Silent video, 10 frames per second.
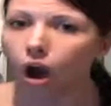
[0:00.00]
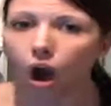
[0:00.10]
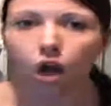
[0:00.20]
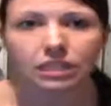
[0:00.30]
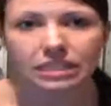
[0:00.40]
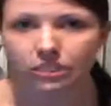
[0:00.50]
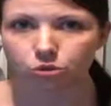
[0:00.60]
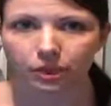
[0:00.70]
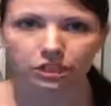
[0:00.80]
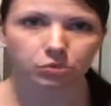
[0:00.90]
odd
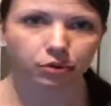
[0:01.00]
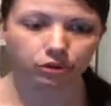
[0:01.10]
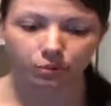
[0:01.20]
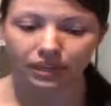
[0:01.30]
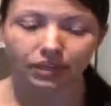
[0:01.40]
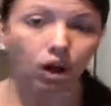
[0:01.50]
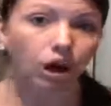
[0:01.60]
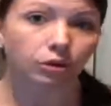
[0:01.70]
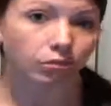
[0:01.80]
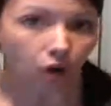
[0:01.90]
situation, whether it be an
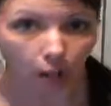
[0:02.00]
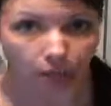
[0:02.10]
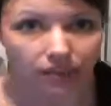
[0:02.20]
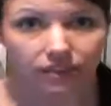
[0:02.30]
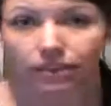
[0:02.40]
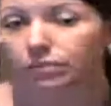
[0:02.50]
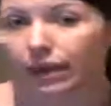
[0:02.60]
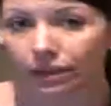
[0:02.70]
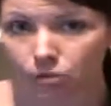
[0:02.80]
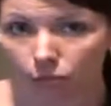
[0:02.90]
odd property that the
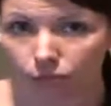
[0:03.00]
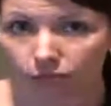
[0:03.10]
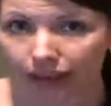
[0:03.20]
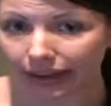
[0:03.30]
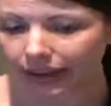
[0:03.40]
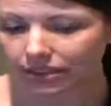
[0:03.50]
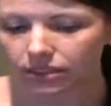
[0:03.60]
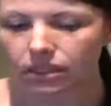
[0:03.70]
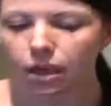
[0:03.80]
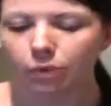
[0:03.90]
banks won't finance.